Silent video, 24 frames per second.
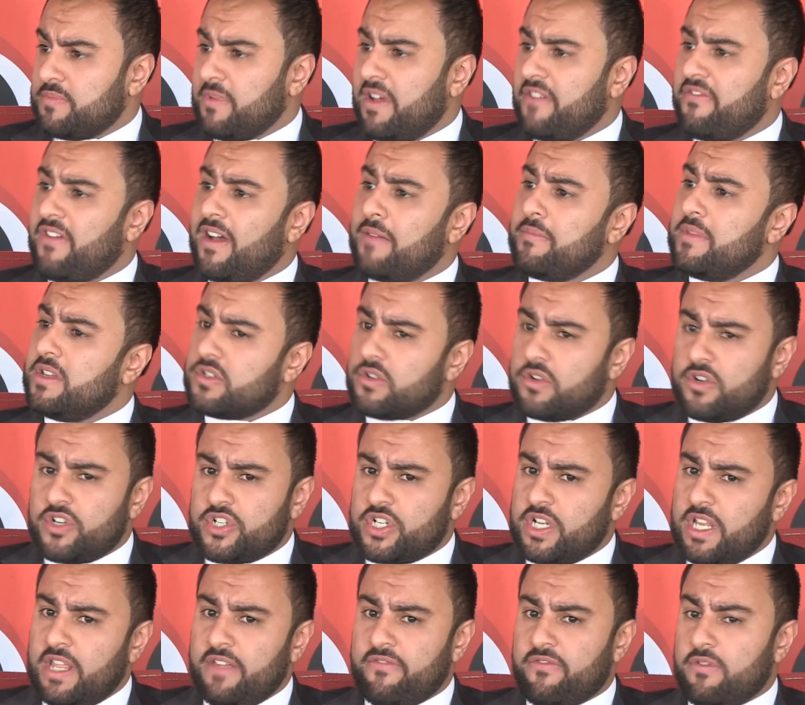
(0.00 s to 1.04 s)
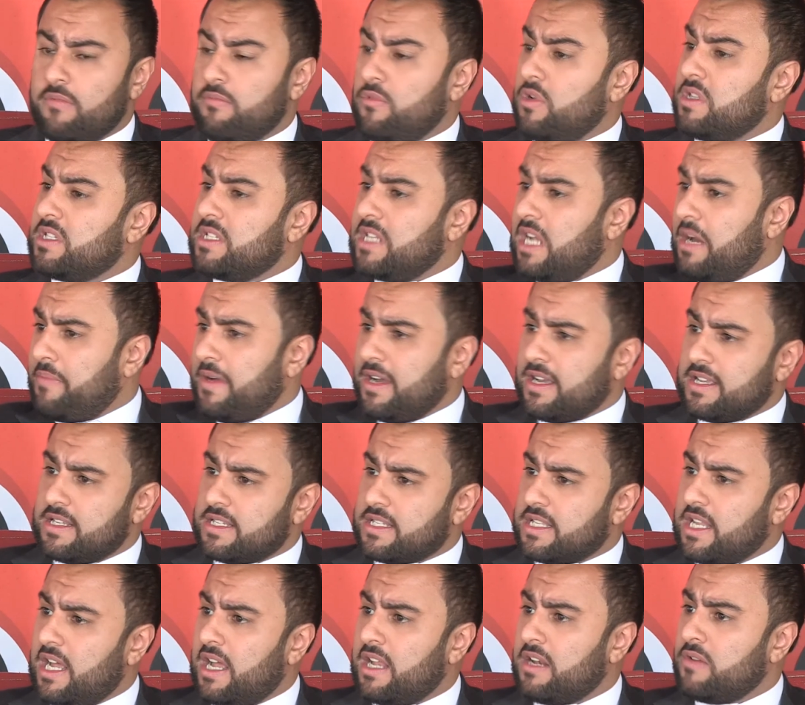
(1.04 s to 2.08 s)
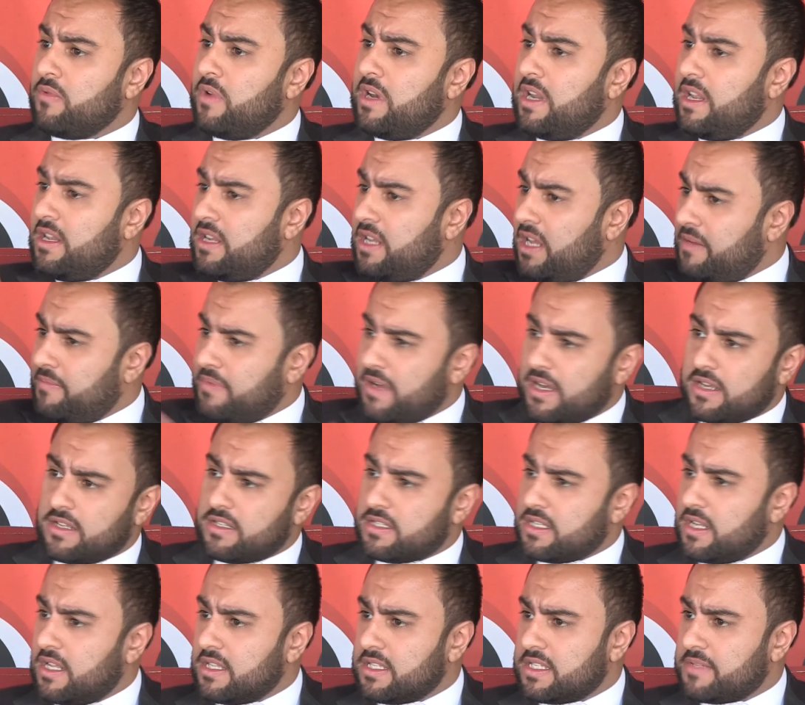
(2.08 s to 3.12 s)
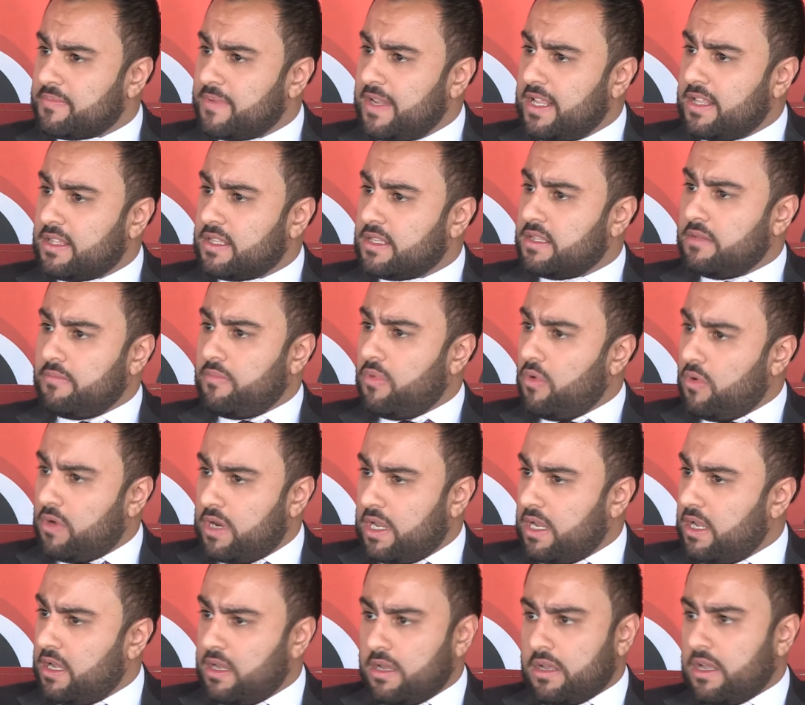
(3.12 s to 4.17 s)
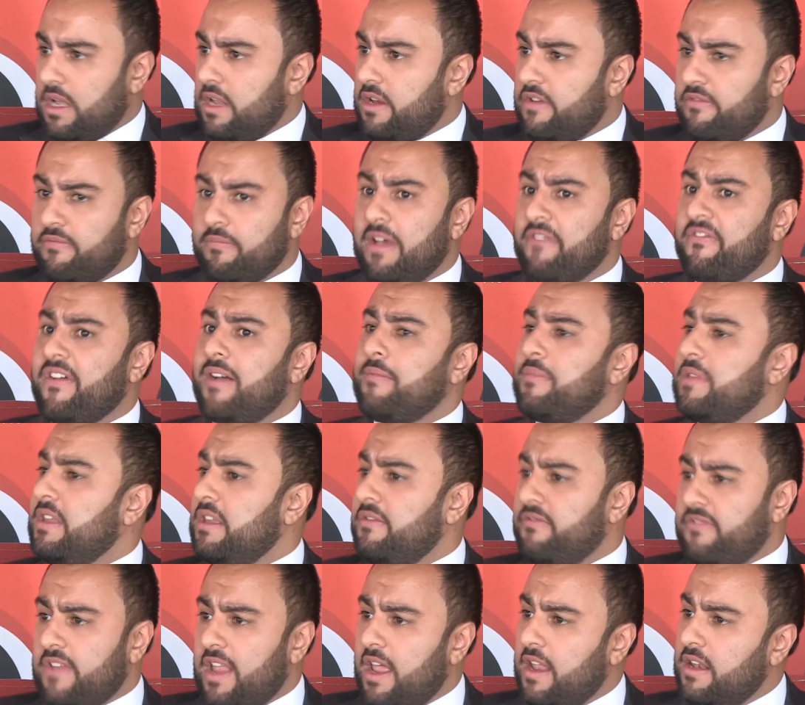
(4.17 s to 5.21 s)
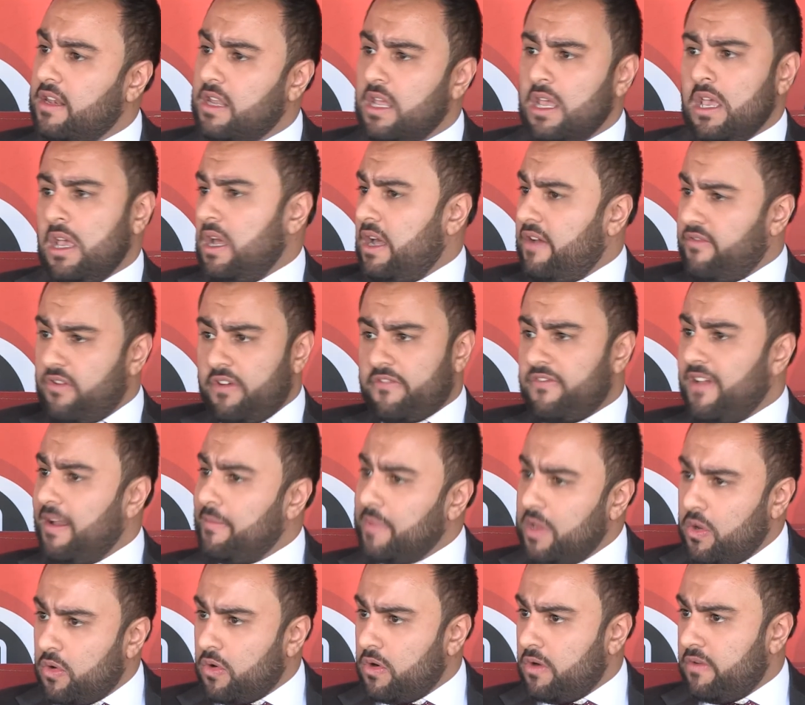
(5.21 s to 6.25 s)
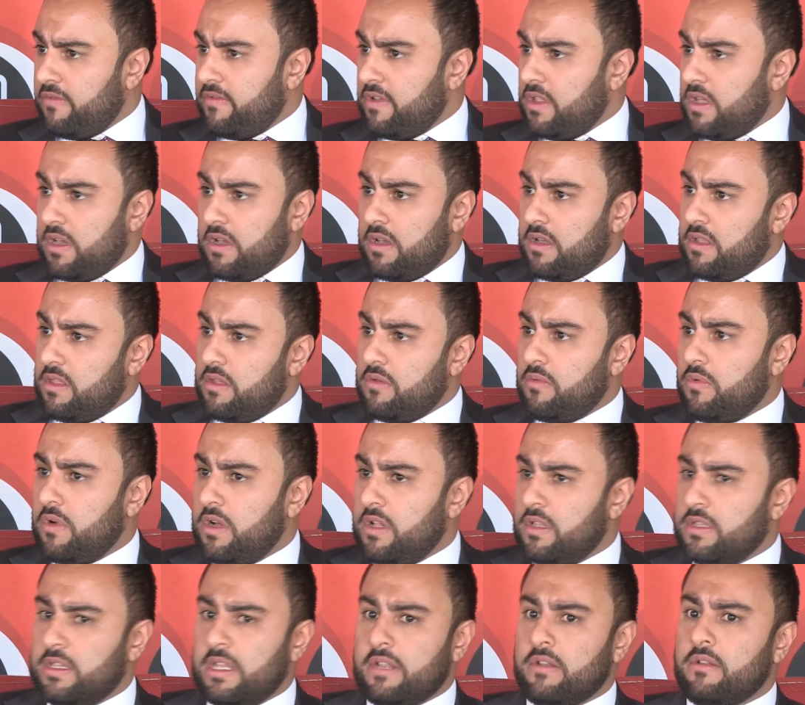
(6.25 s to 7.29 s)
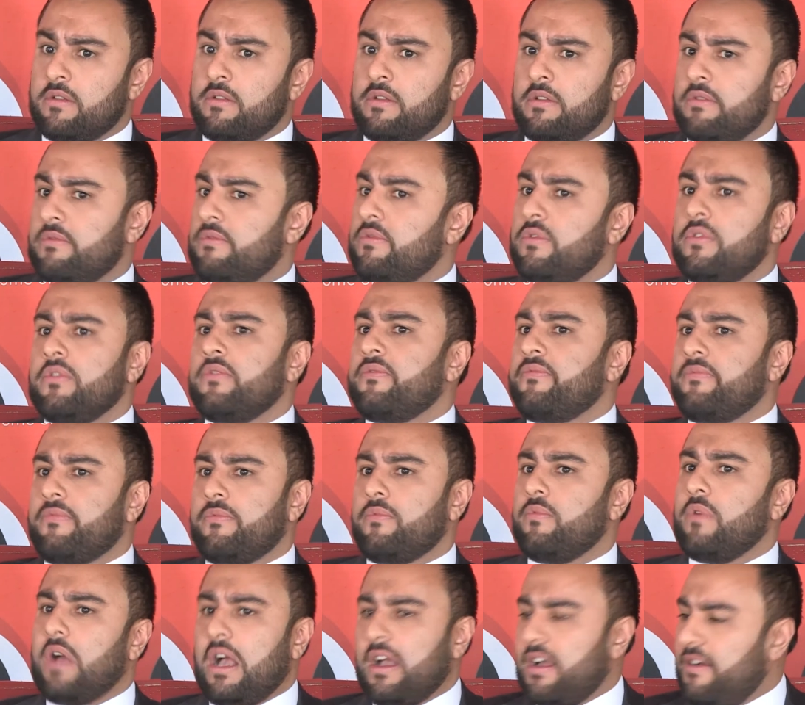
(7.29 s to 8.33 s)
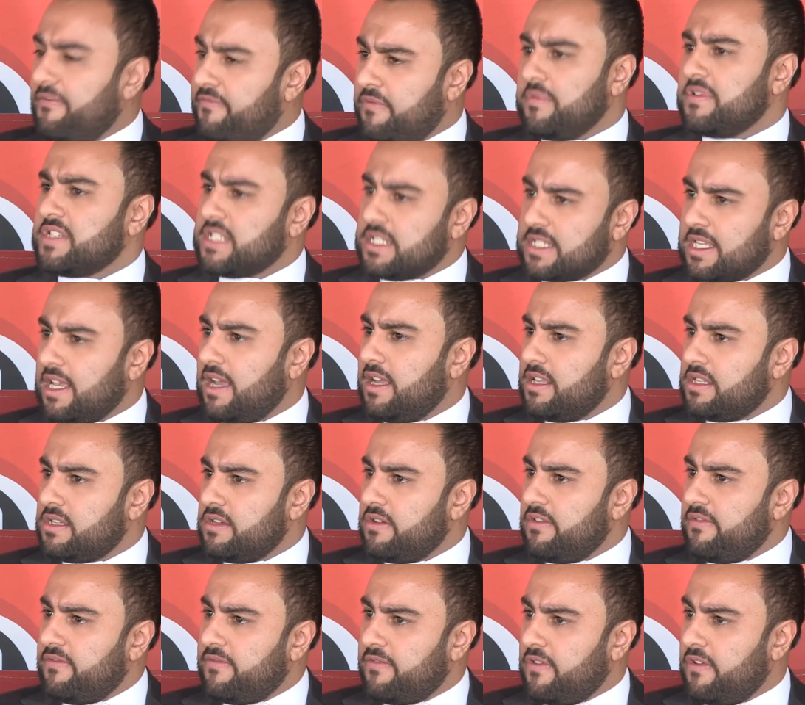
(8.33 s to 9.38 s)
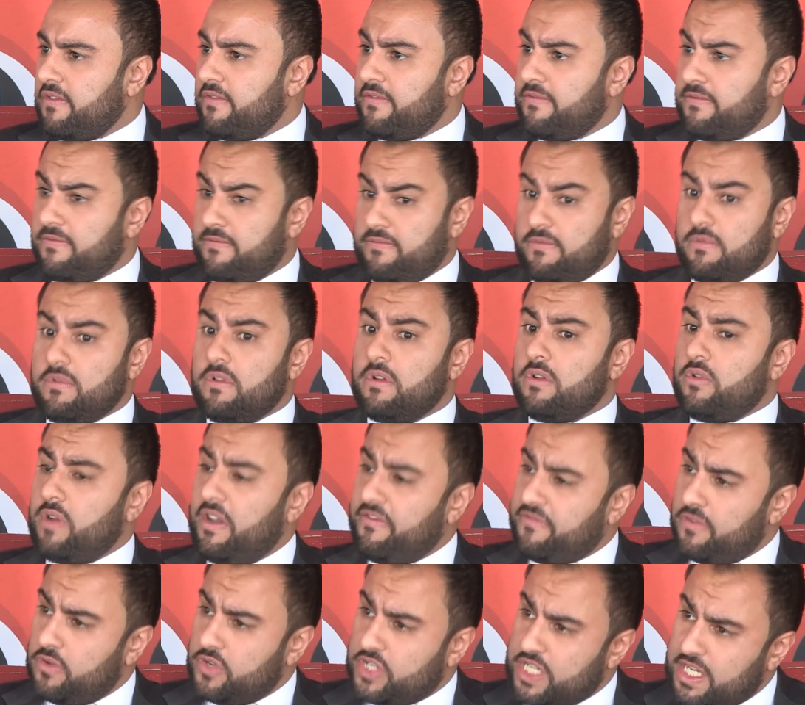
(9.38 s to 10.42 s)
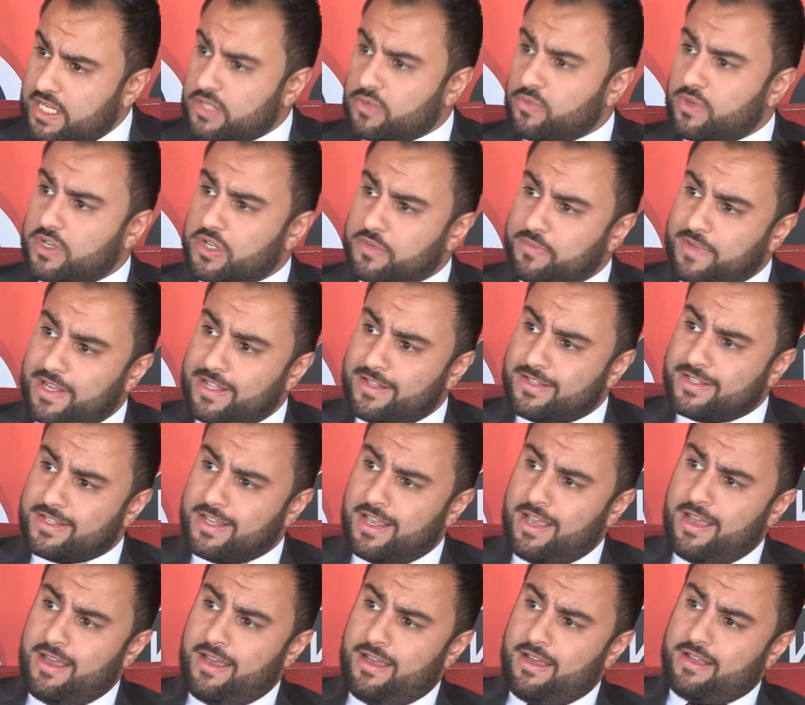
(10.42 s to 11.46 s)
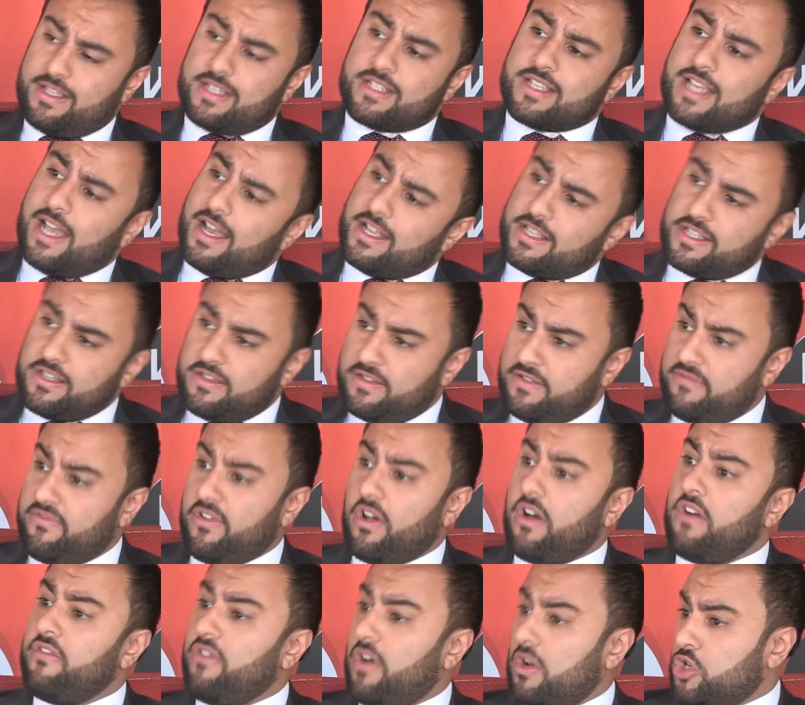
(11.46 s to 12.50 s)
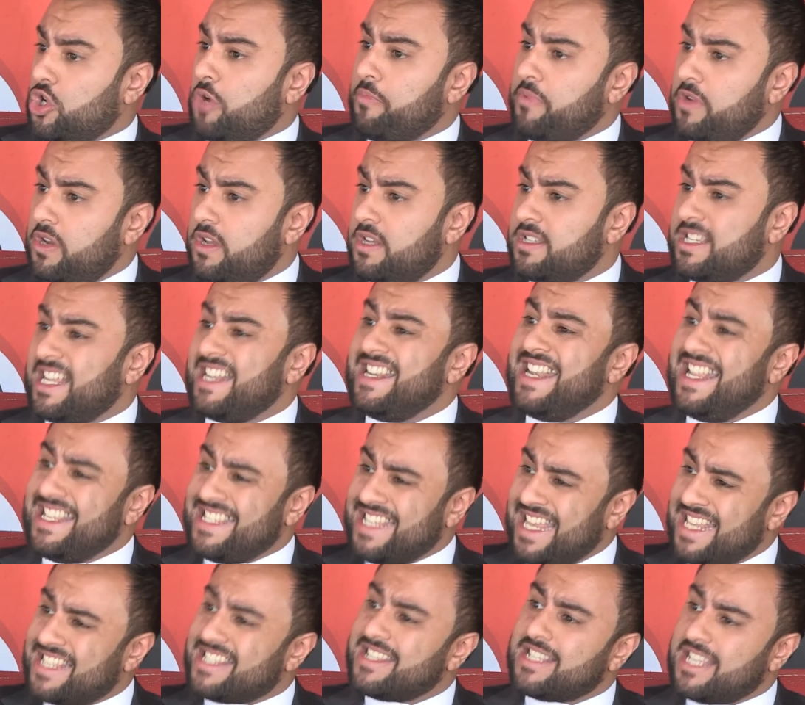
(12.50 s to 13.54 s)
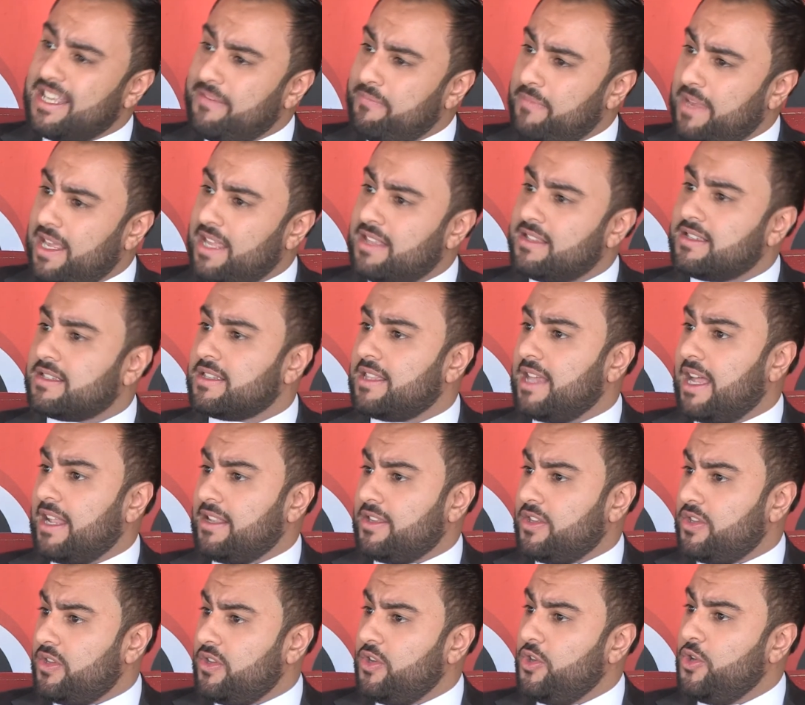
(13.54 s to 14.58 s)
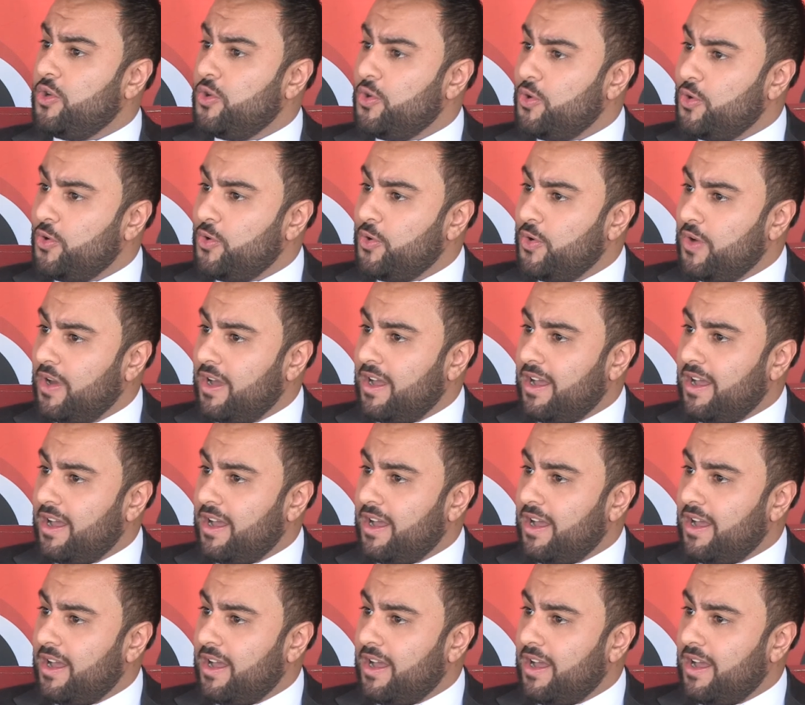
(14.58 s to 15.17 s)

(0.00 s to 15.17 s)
My family is originally from what's now Pakistan. When India and Pakistan split, the border, my family fled. I've got family all over the world, and I come from a society of refugees, which means society of entrepreneurs, and necessity means that you're